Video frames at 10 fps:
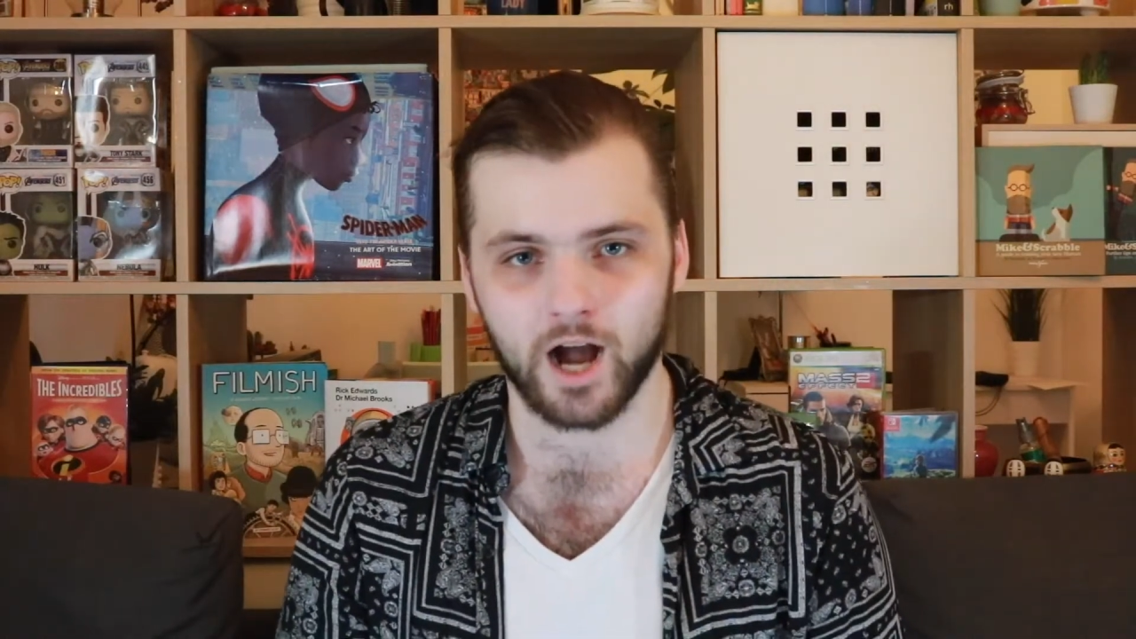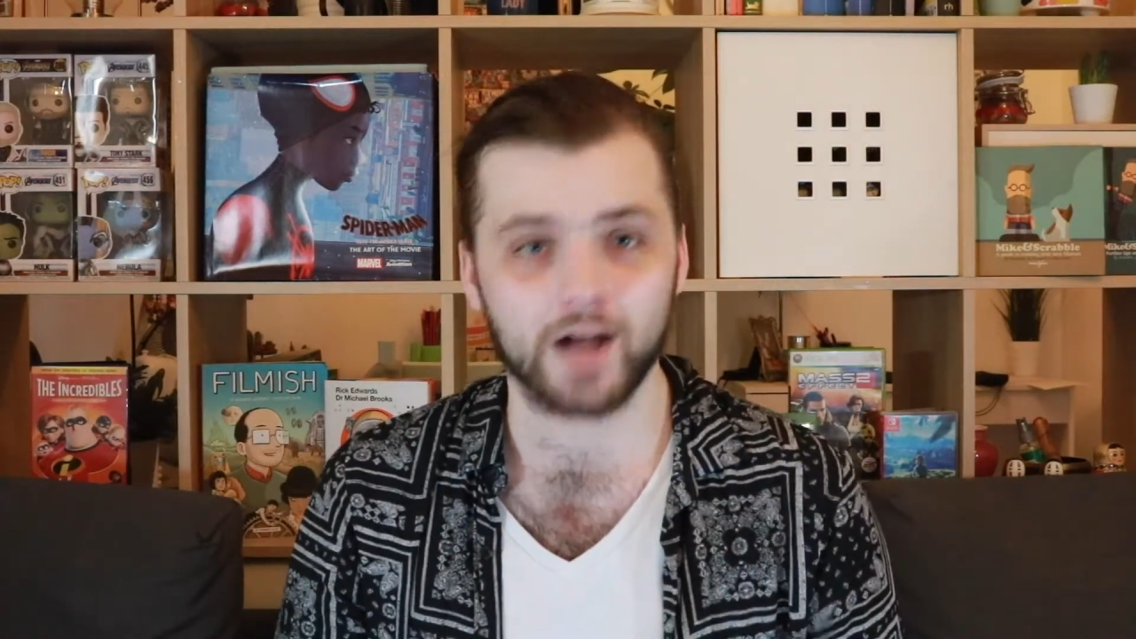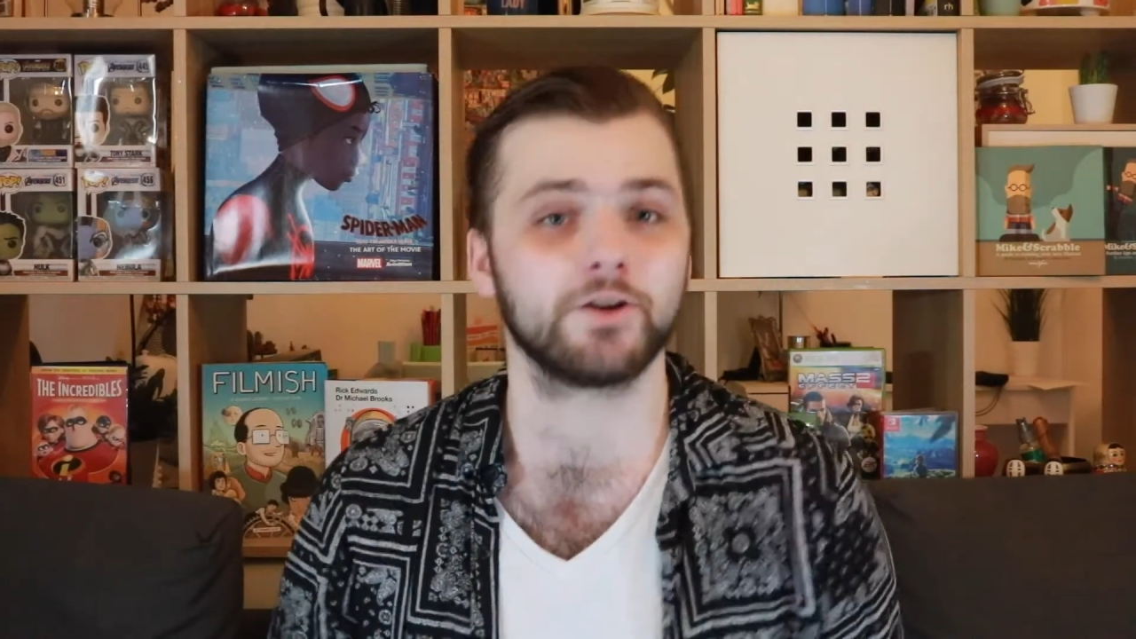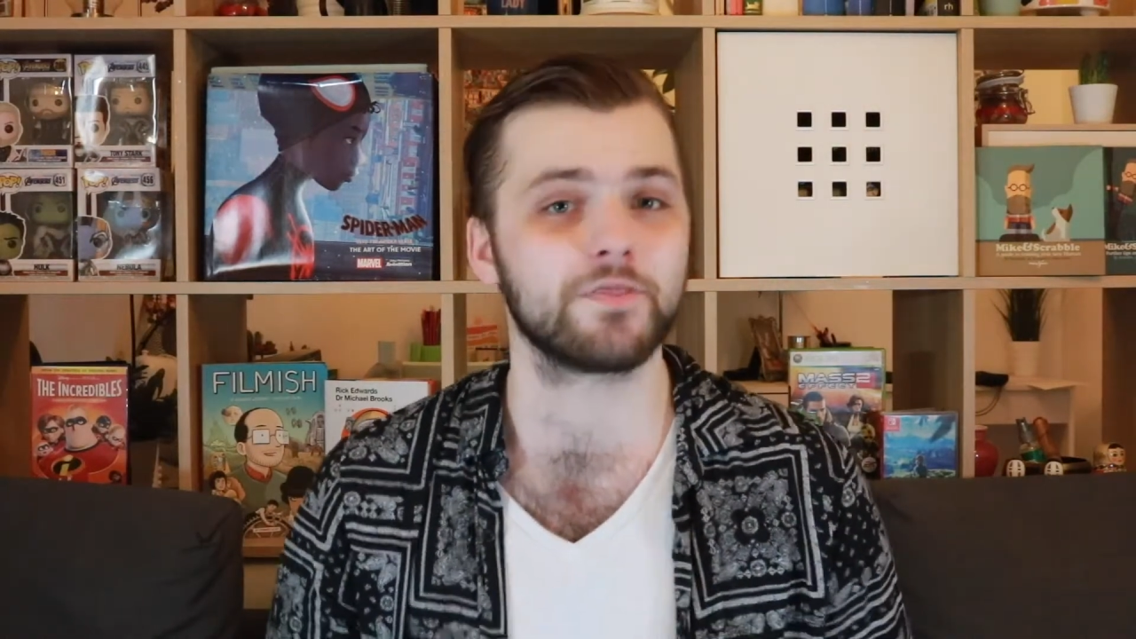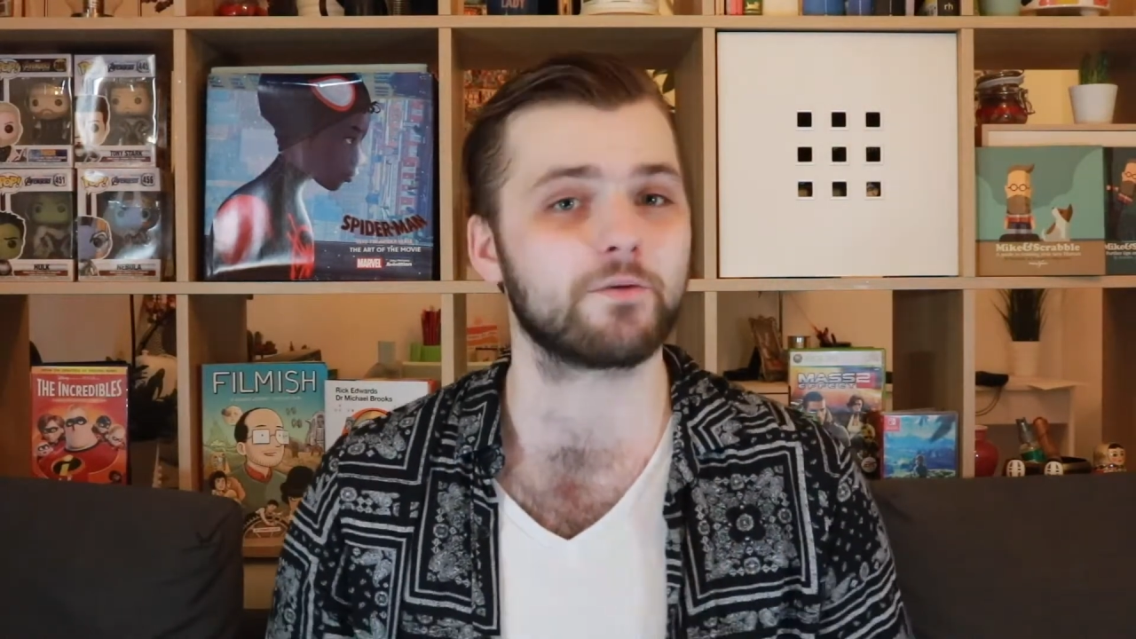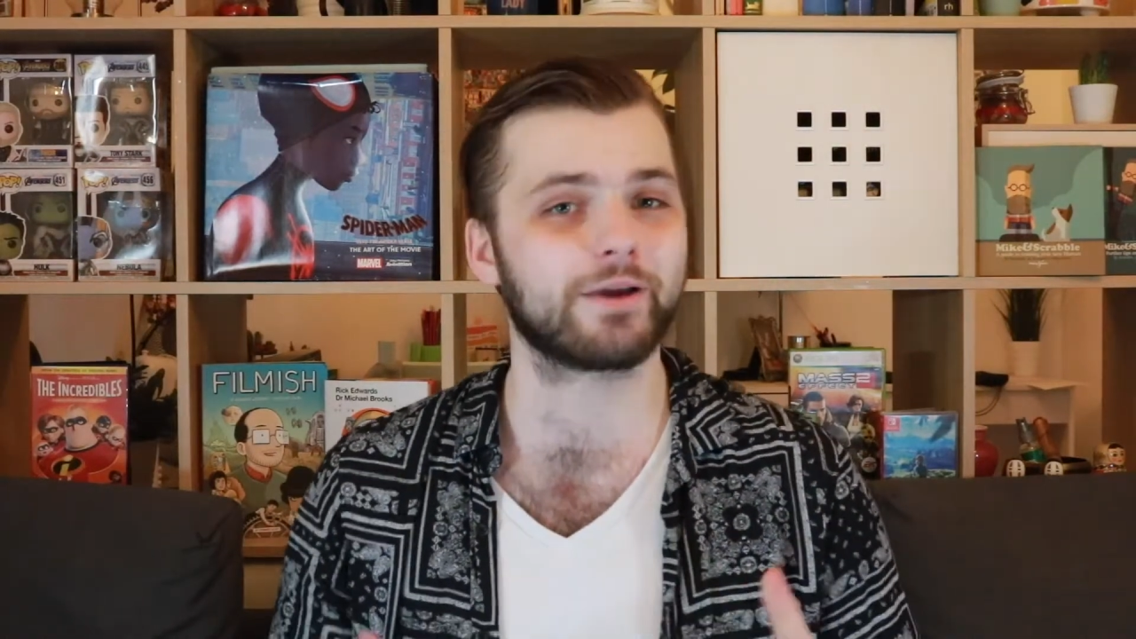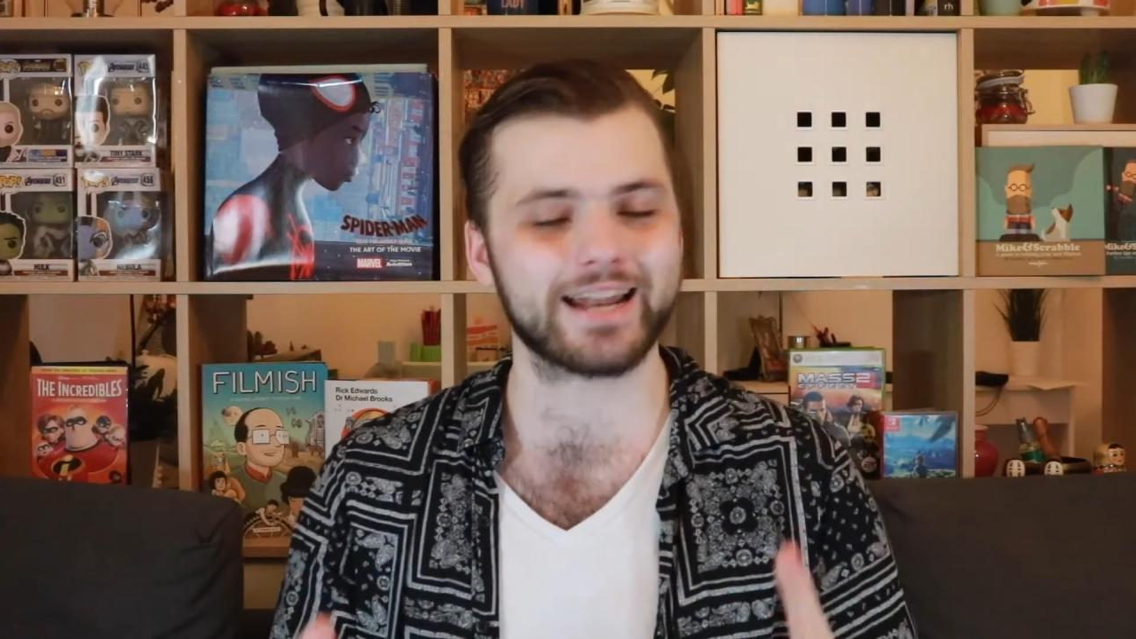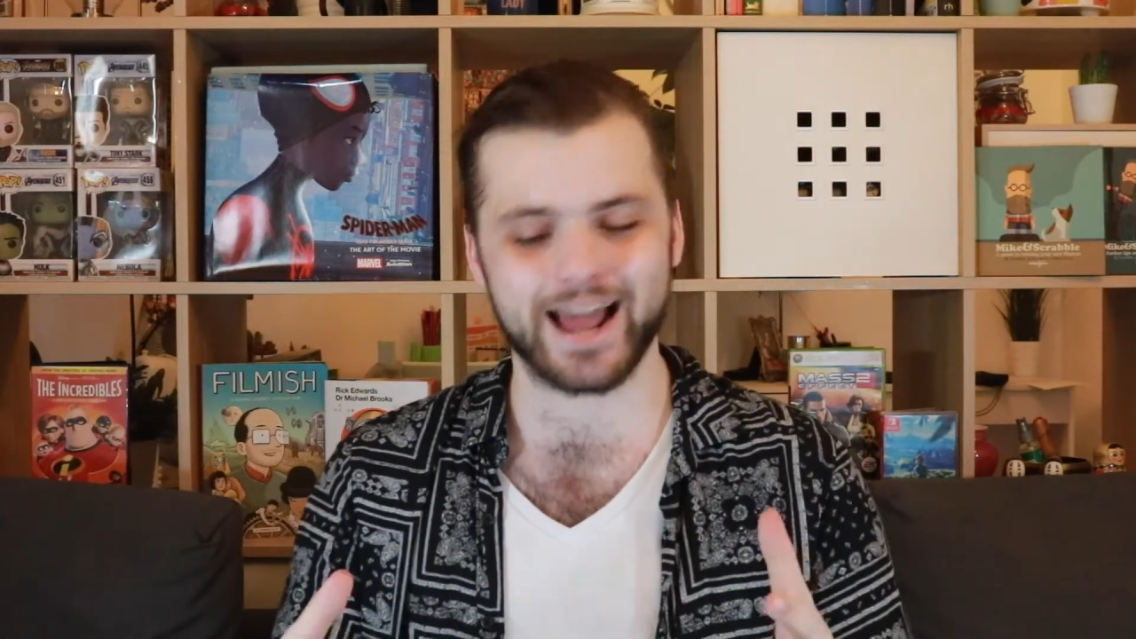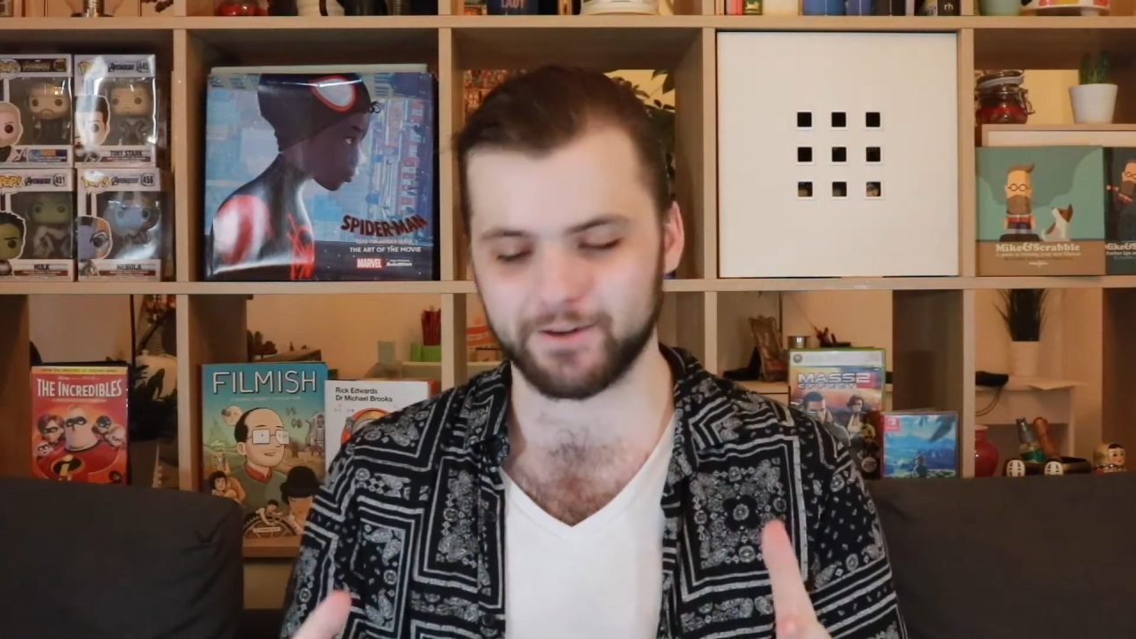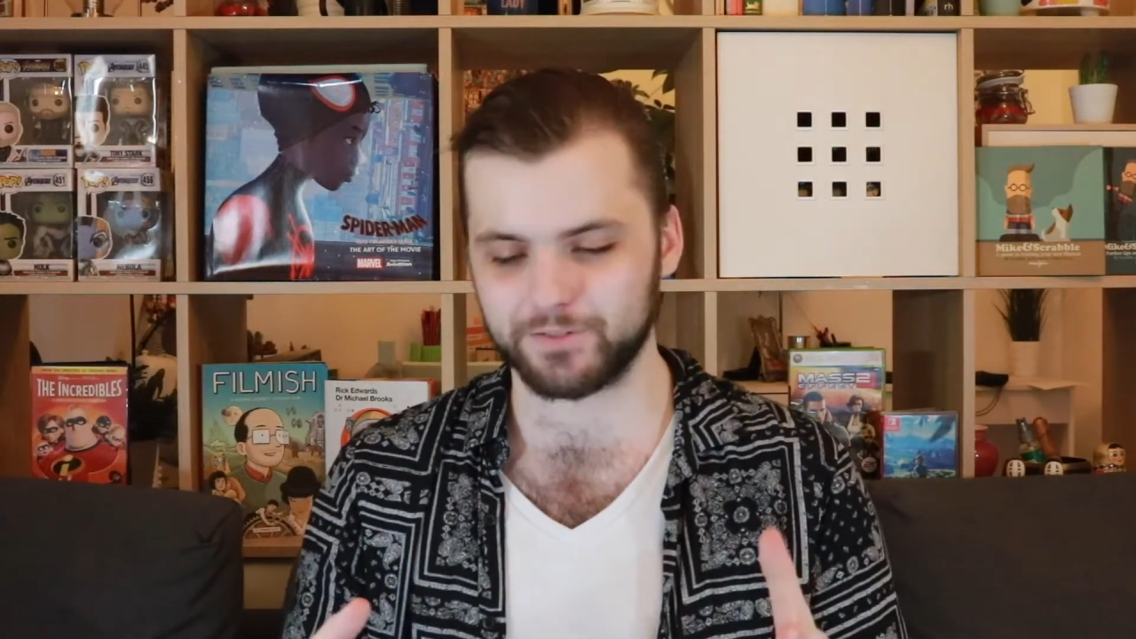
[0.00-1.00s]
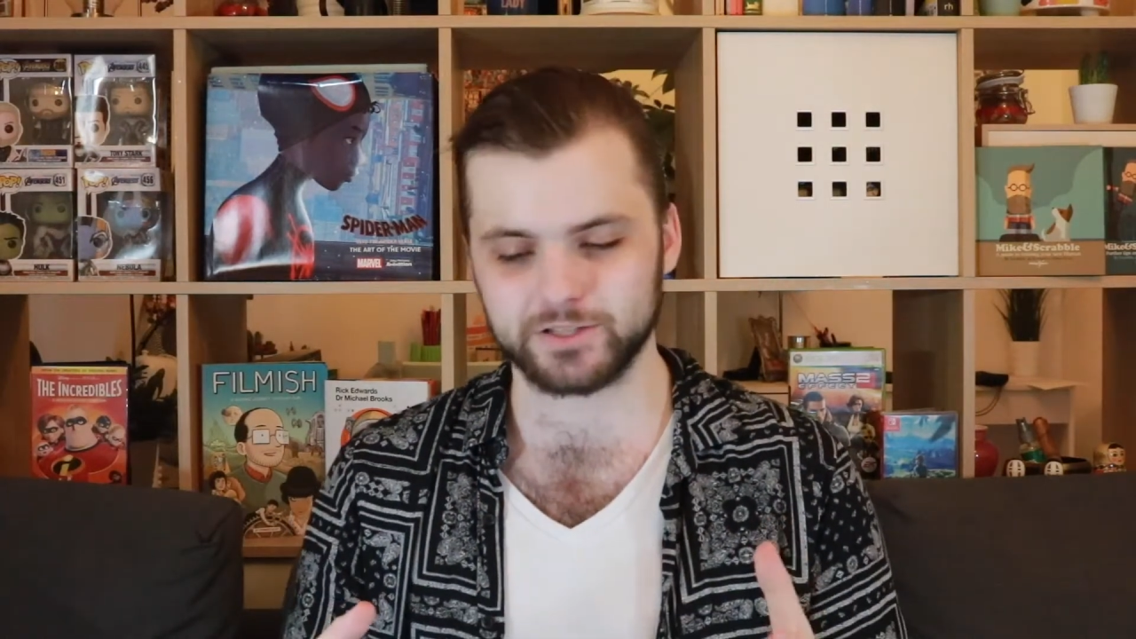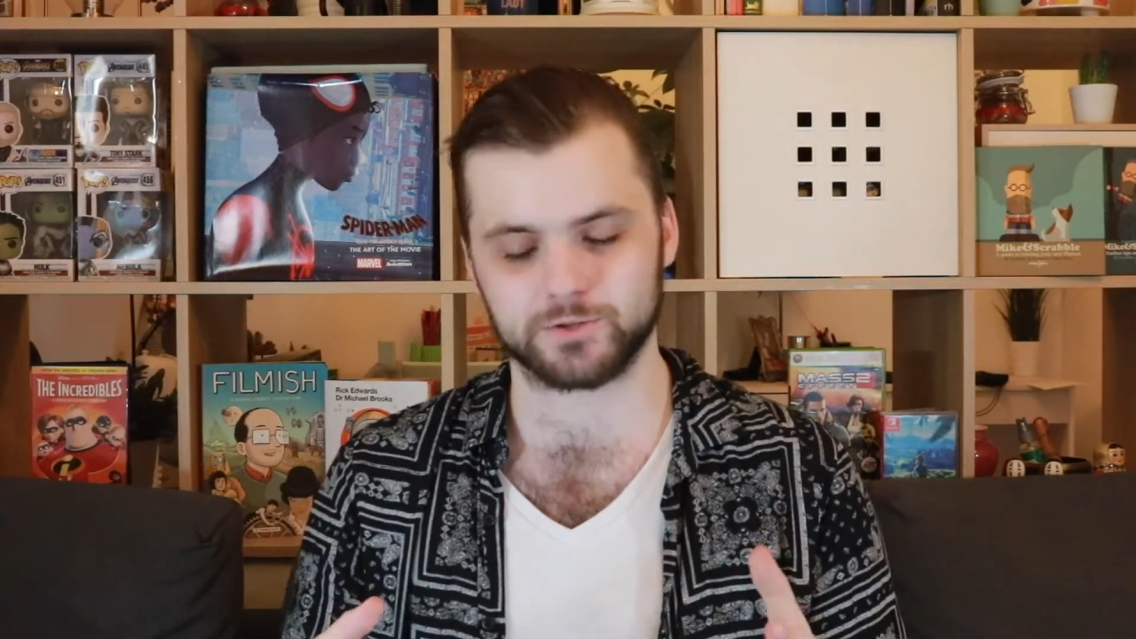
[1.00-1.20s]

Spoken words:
I don't think we're going to have this